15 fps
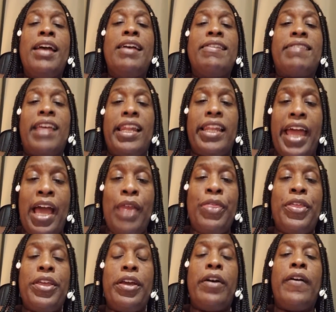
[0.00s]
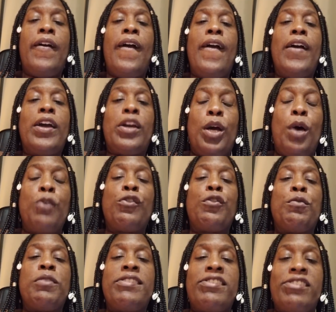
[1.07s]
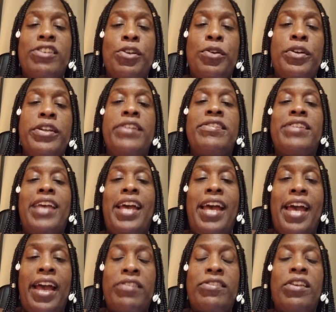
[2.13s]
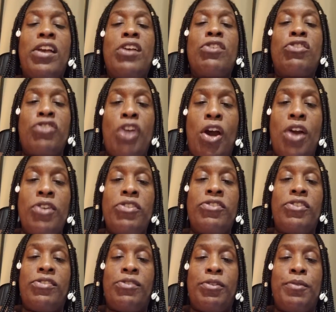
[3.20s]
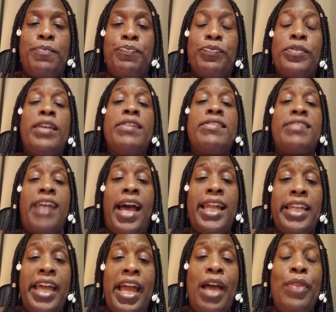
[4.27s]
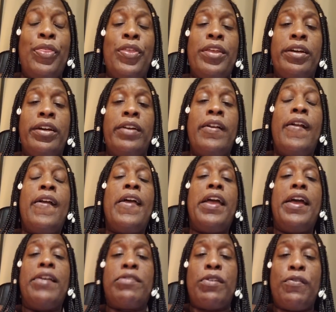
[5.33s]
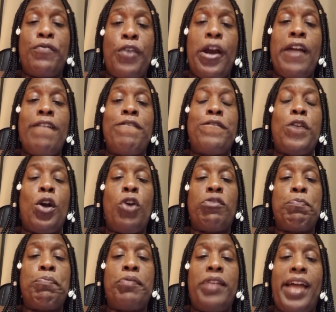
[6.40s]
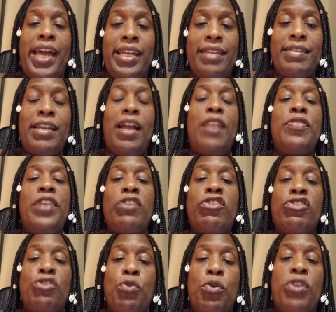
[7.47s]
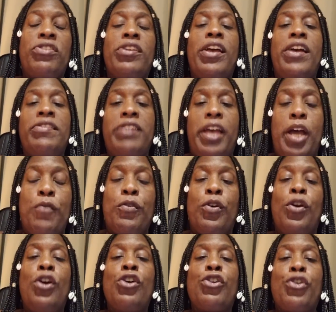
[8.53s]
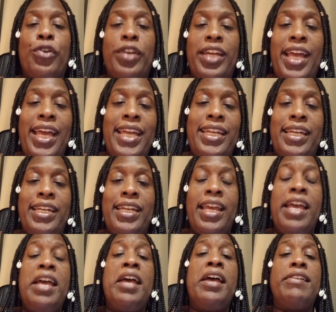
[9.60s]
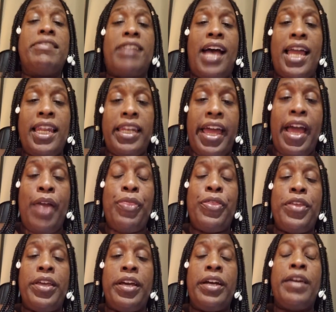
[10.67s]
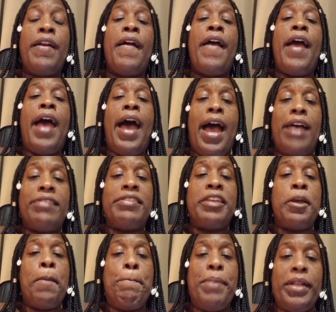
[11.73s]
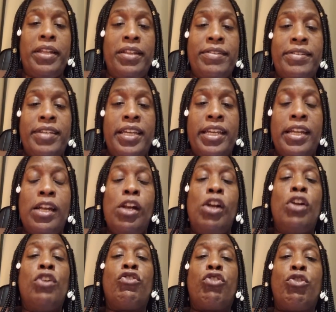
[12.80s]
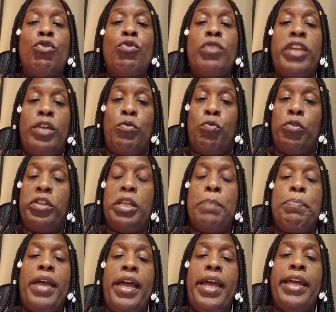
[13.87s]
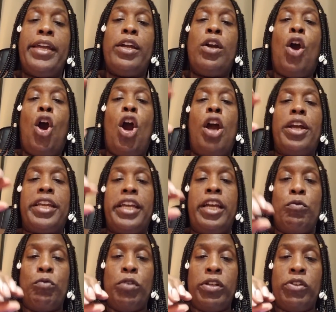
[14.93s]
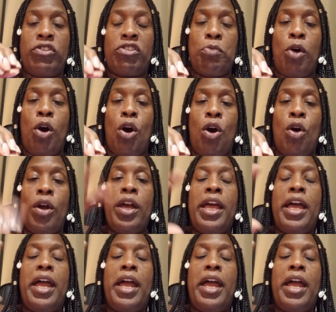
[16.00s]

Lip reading: Xylanthia comes from the Sirius X star system. Xylanthia is the very first planet that Source has ever created. Xylanthia has the ability to get really big or get really small.